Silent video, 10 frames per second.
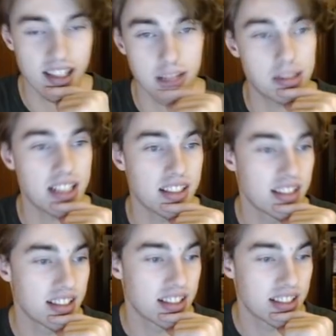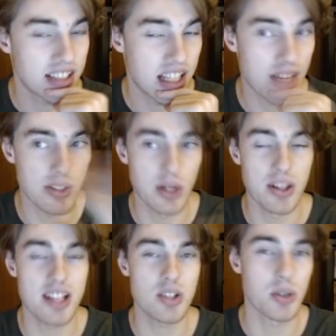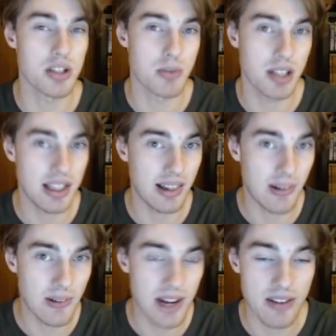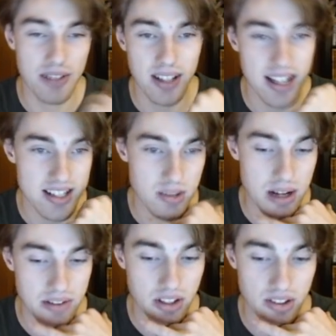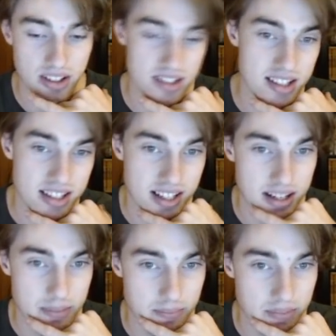I mean, even though these scores are really low, I feel like I still have to do this. Let's see.